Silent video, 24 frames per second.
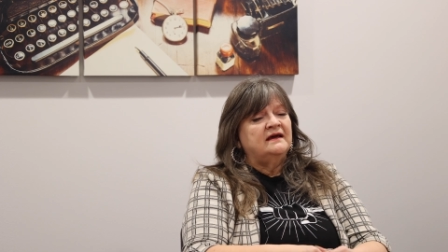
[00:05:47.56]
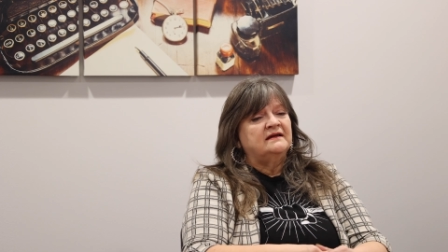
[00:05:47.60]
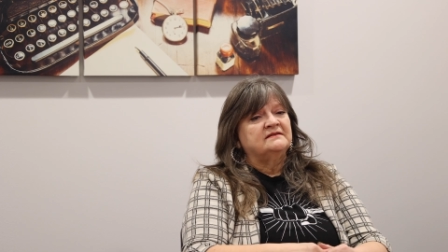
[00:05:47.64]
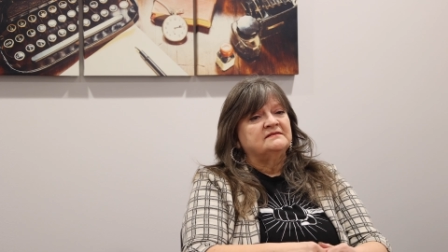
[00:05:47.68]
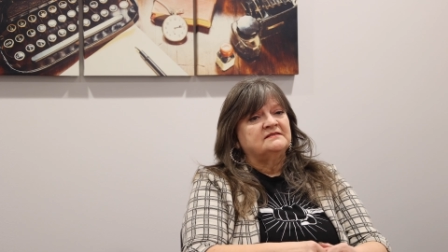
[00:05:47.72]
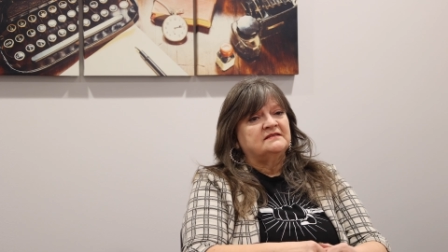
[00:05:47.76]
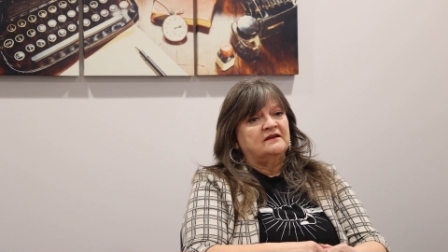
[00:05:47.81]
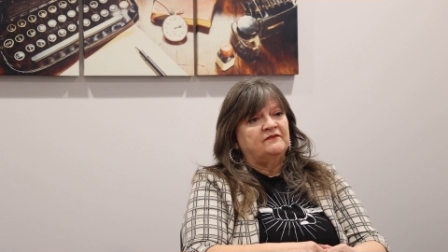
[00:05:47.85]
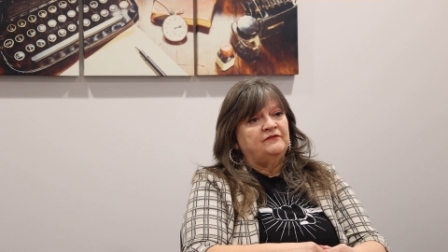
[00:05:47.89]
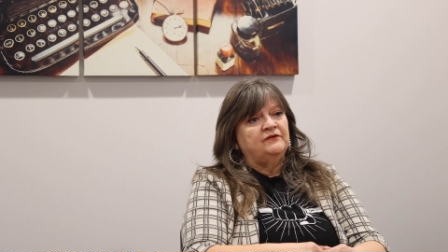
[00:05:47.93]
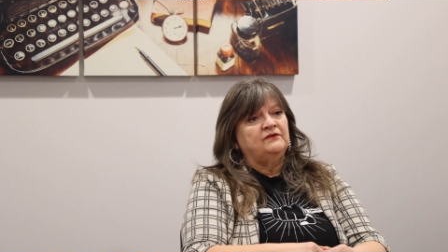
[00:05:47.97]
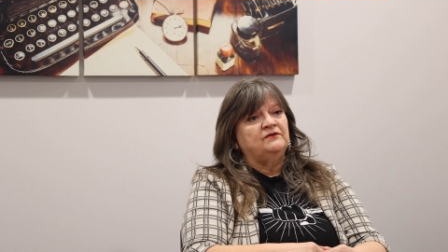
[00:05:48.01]

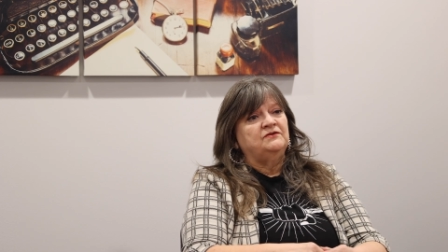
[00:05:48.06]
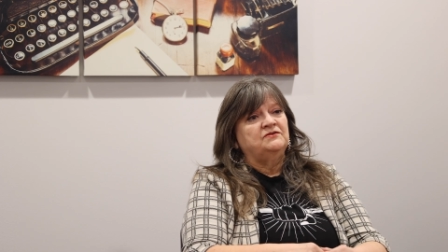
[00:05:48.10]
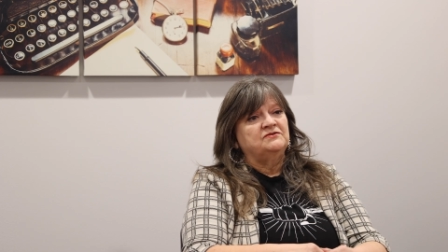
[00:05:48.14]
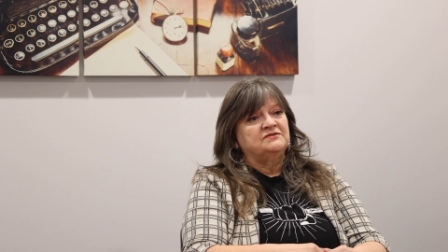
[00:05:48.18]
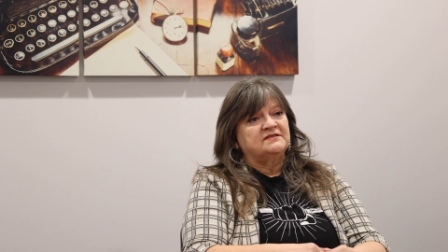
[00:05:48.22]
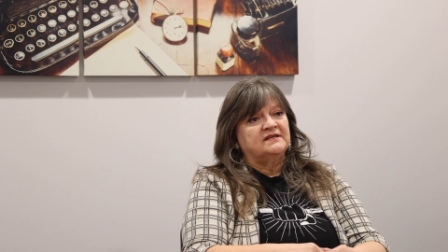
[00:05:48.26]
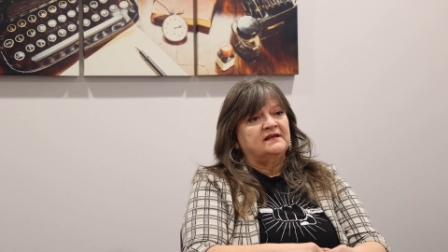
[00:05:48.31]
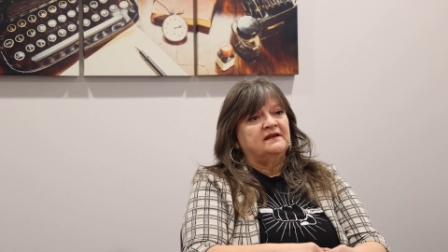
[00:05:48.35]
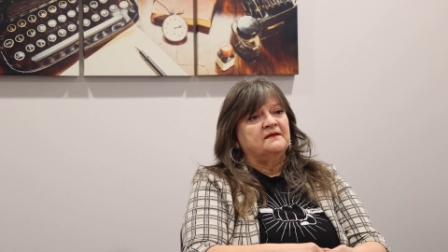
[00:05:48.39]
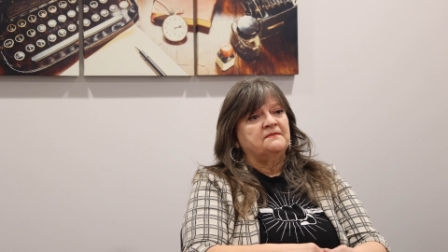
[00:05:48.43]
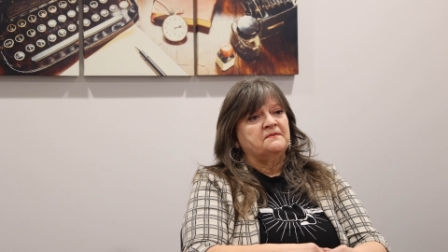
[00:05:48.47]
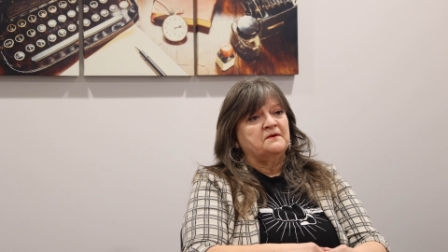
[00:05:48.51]
stuff who
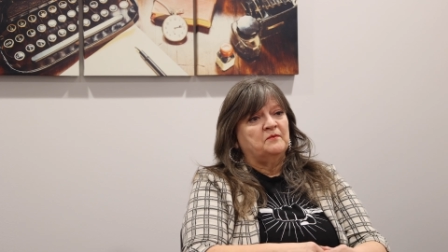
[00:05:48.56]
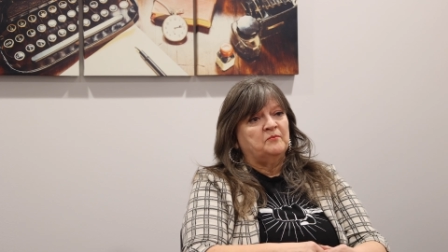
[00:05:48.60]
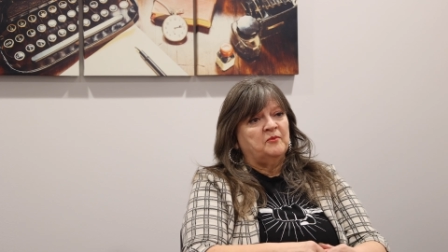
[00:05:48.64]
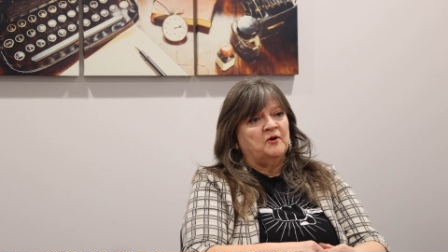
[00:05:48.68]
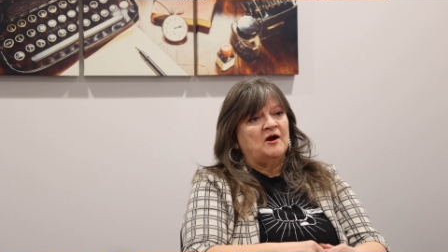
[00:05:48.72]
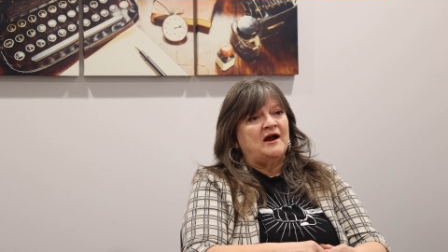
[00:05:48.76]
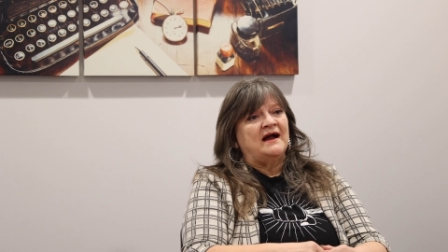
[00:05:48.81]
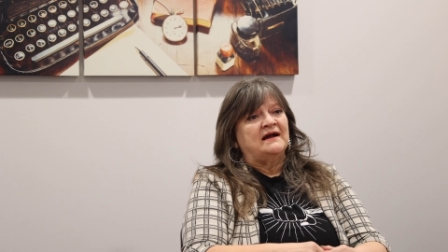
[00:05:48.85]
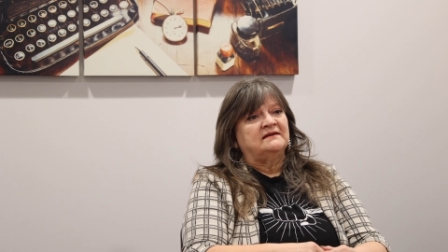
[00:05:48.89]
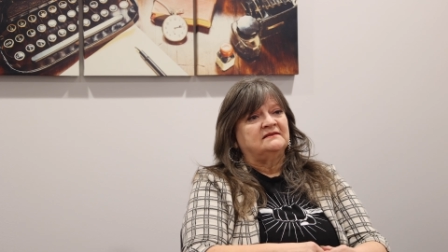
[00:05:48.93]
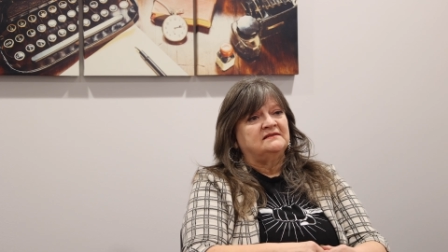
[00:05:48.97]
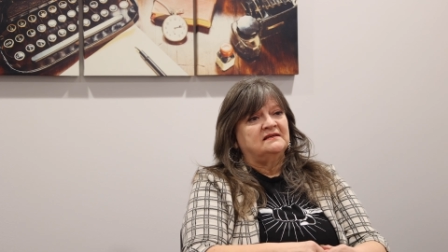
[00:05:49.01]
use it in their
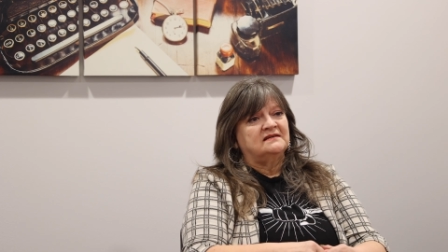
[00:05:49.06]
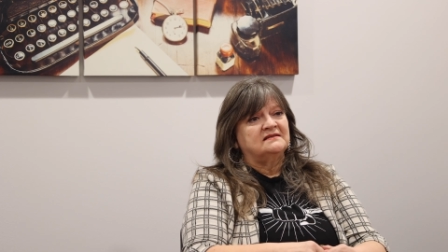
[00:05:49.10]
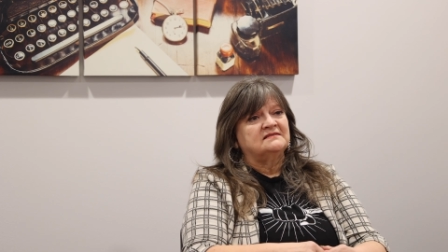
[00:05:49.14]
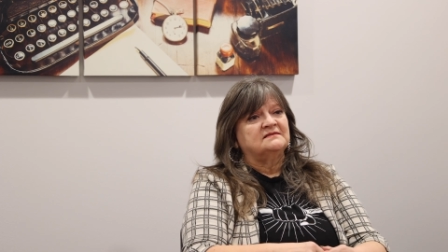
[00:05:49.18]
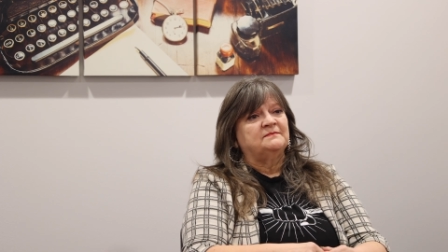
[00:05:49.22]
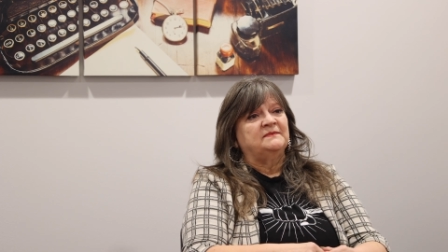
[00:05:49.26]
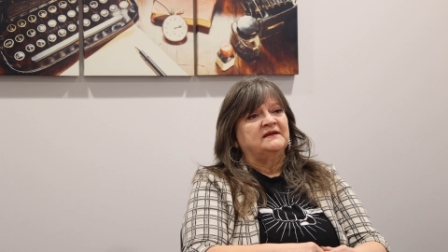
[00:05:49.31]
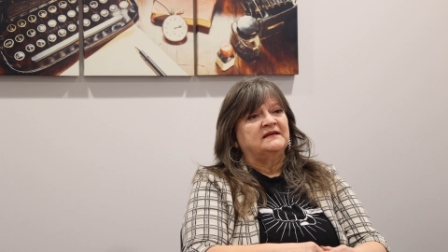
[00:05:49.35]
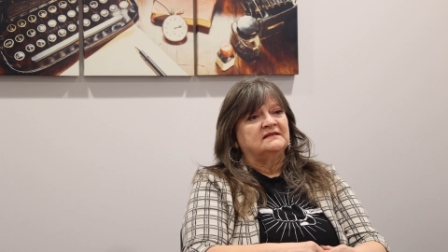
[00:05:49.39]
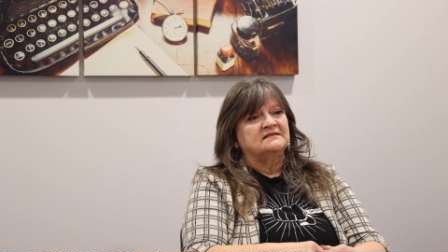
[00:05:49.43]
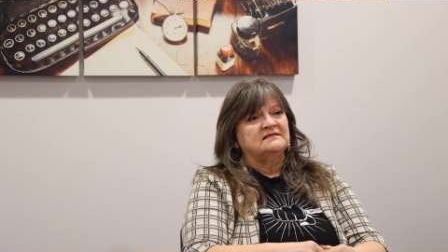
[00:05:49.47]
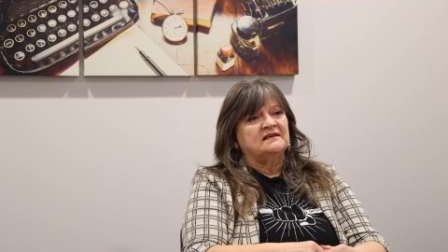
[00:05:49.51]
practice,
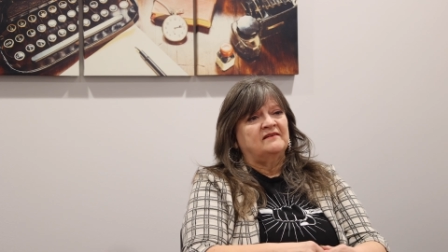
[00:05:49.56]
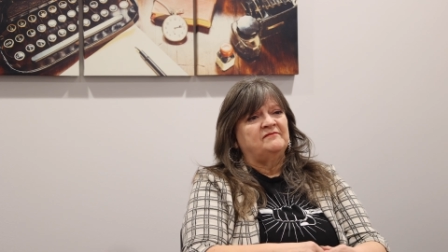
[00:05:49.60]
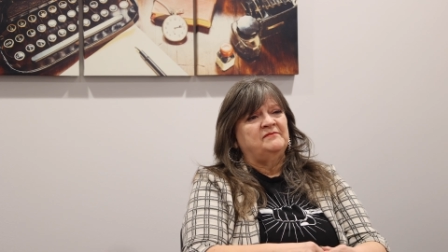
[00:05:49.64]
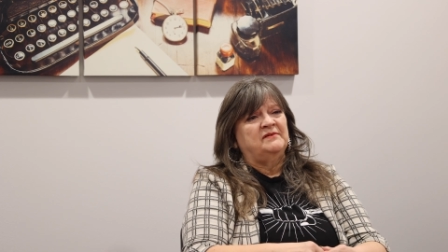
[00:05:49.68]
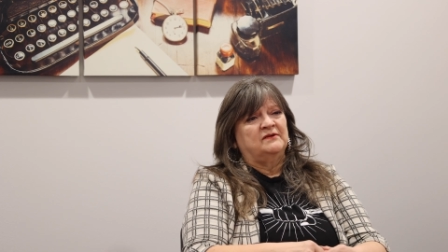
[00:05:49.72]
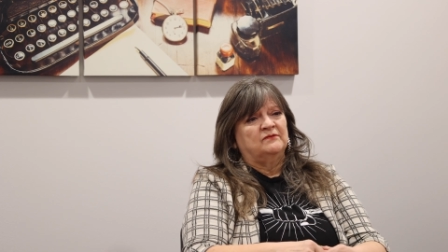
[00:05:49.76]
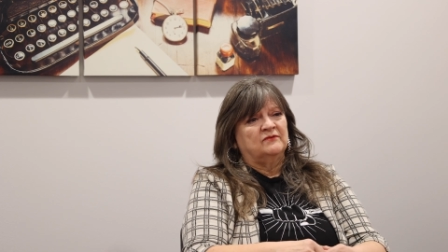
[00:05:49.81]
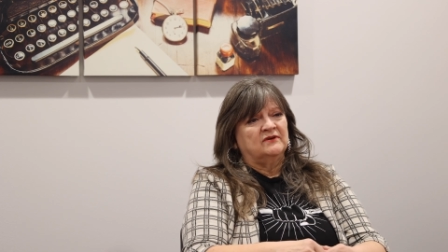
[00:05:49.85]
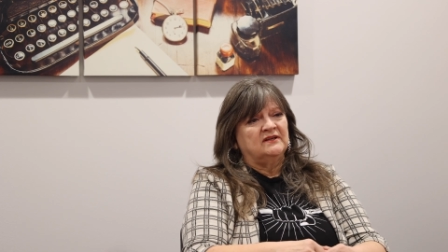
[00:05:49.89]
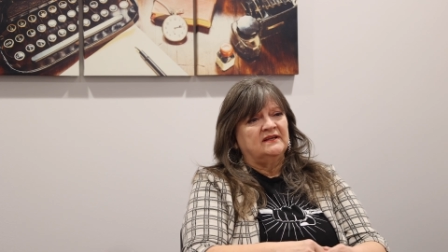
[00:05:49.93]
because I've been